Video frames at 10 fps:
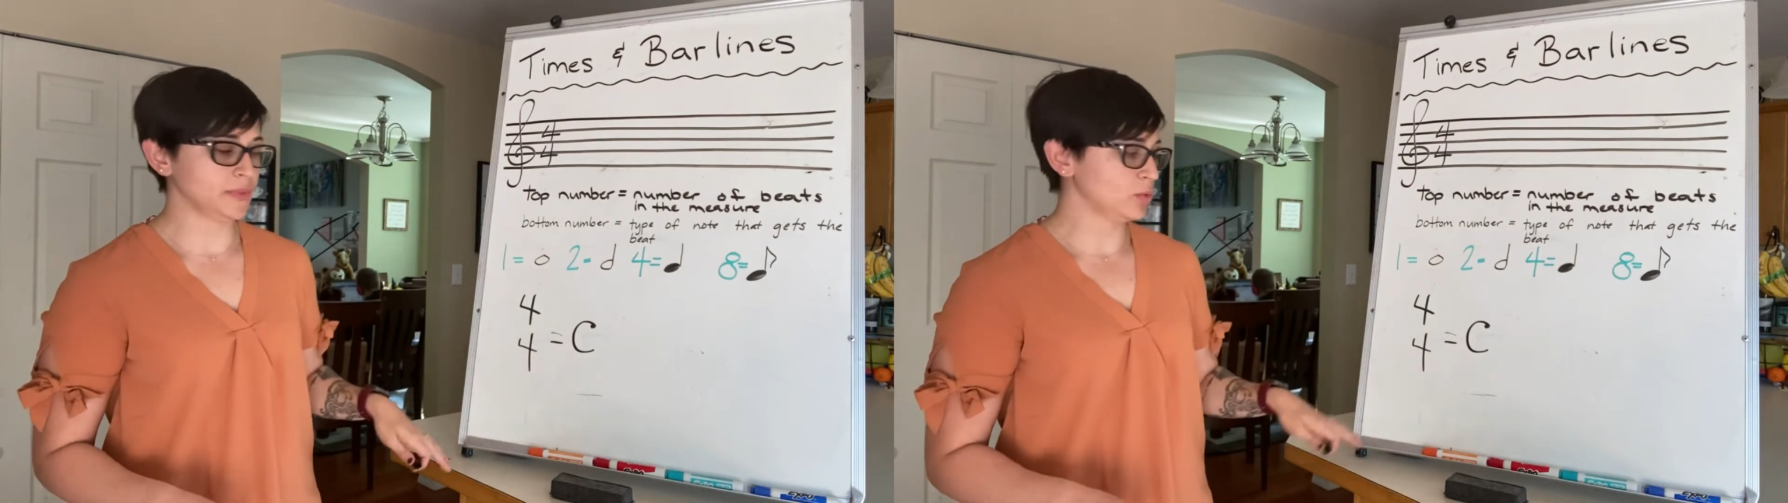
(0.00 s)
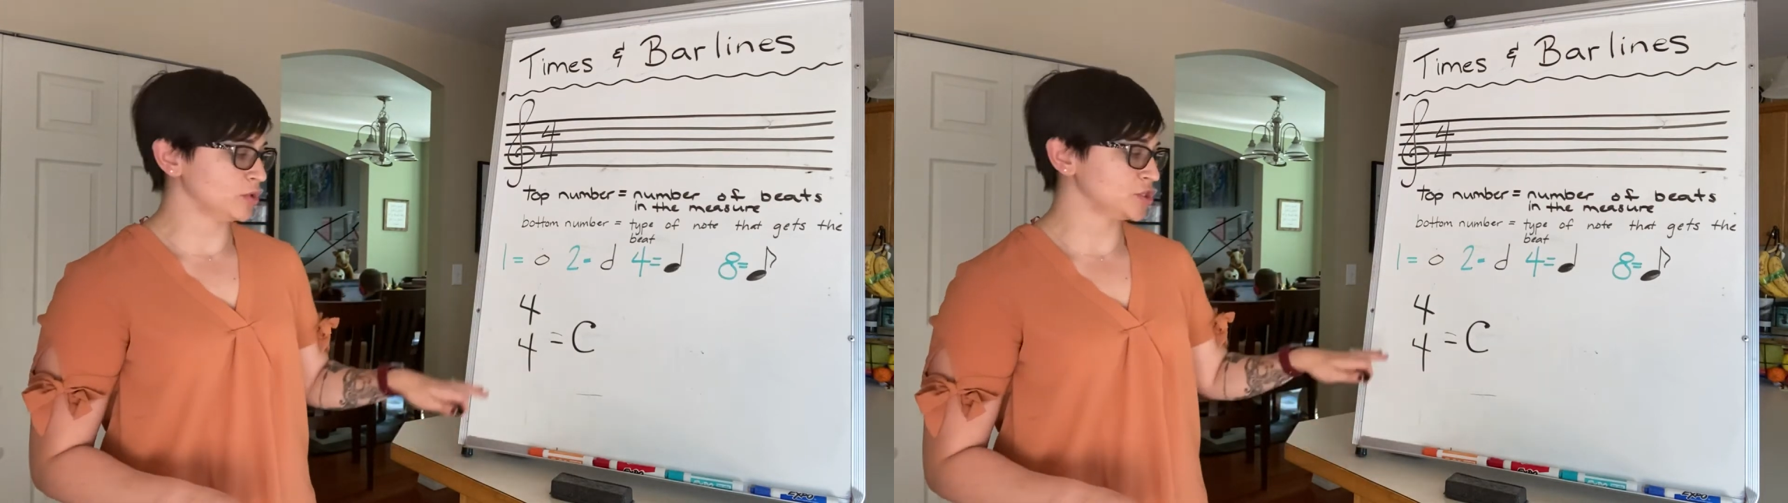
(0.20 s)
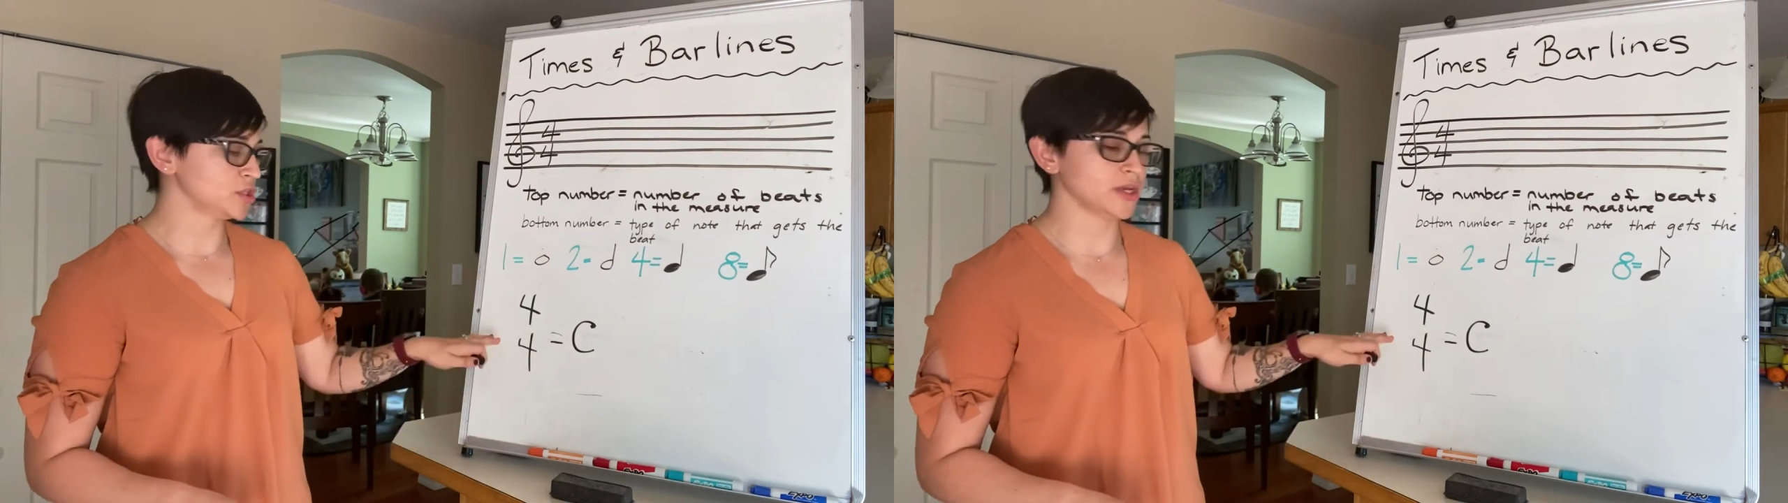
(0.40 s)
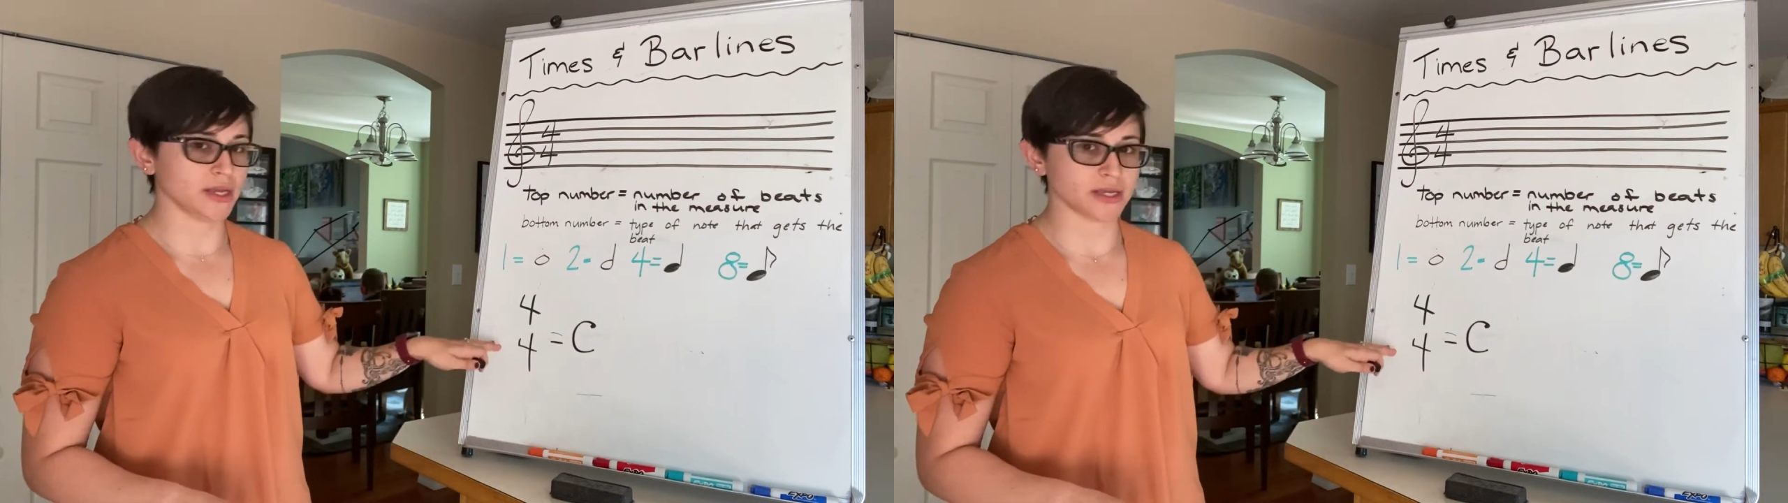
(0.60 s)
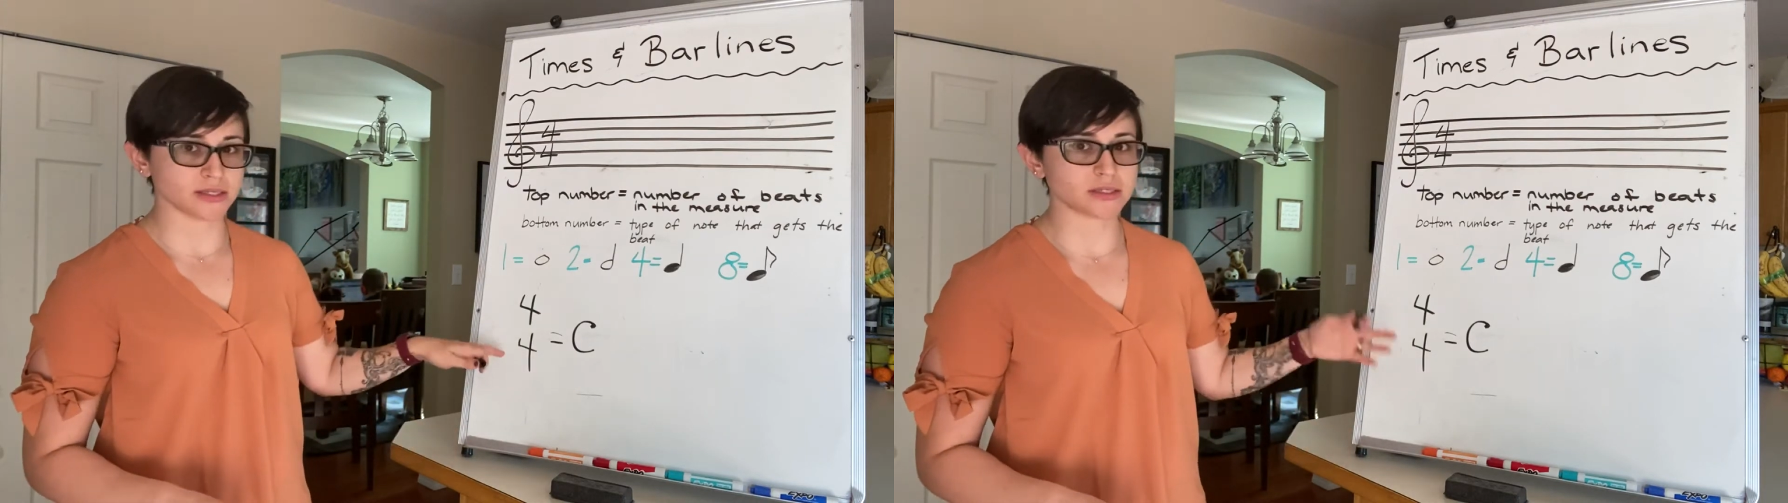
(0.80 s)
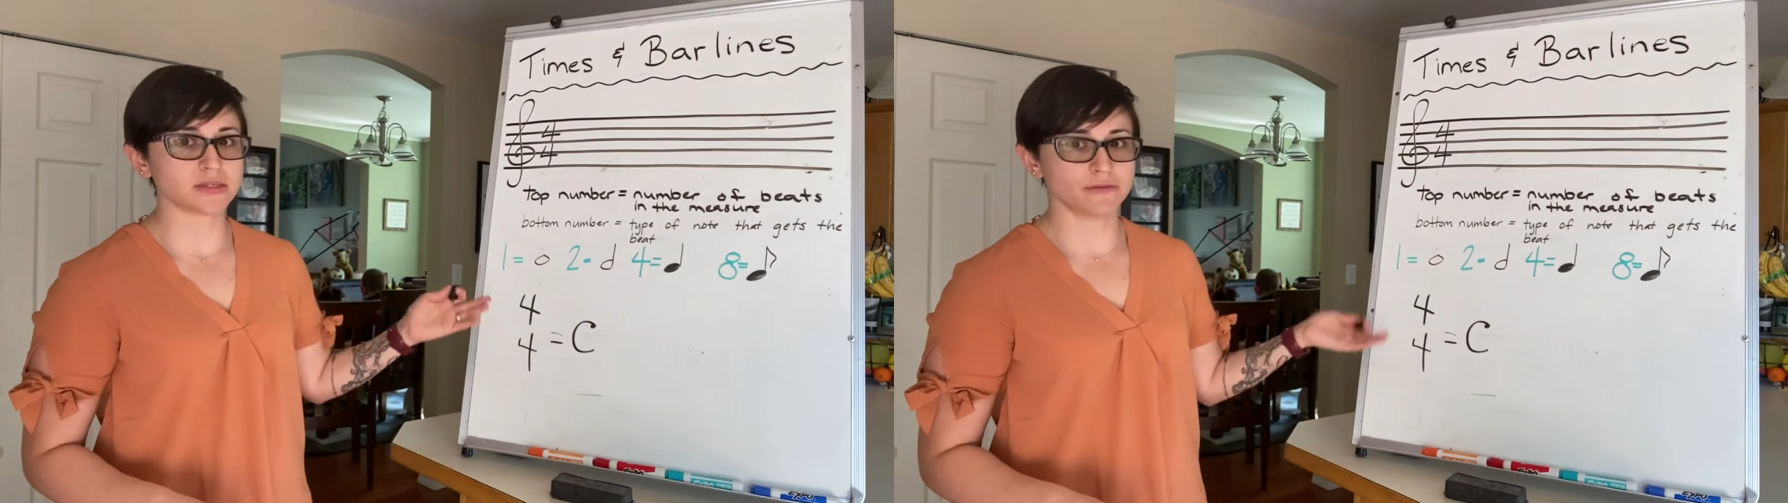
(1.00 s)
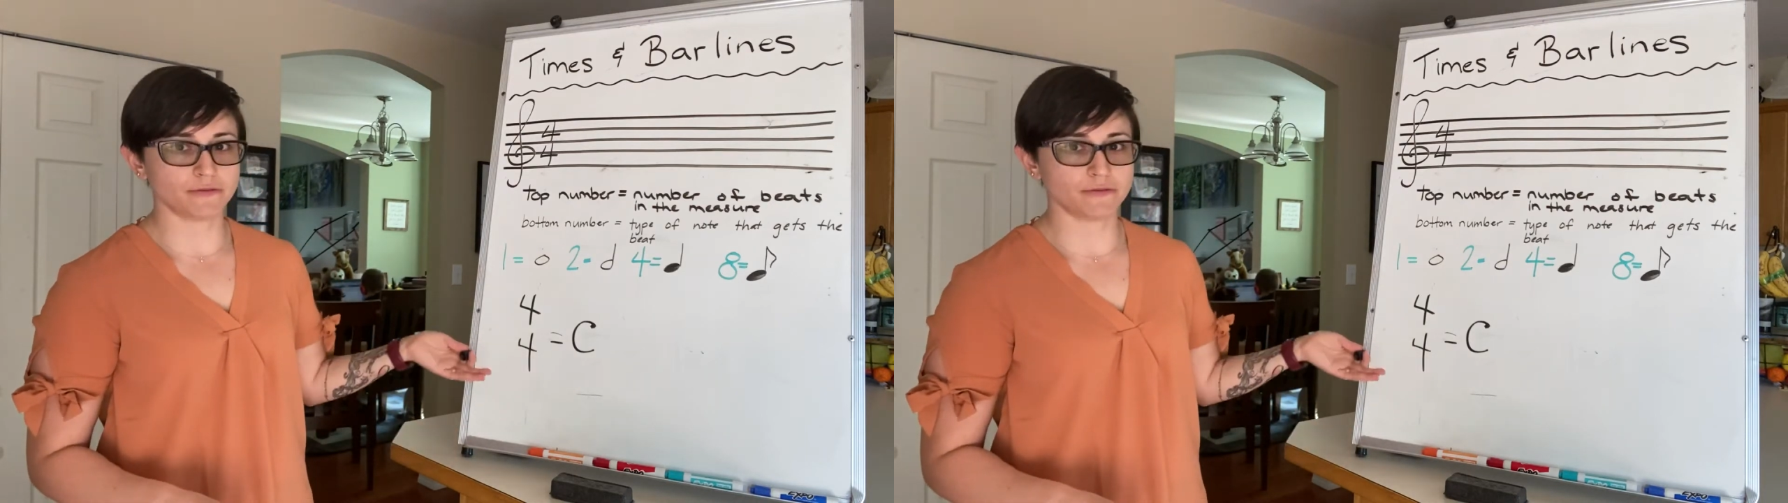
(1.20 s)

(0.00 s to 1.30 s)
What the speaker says: which is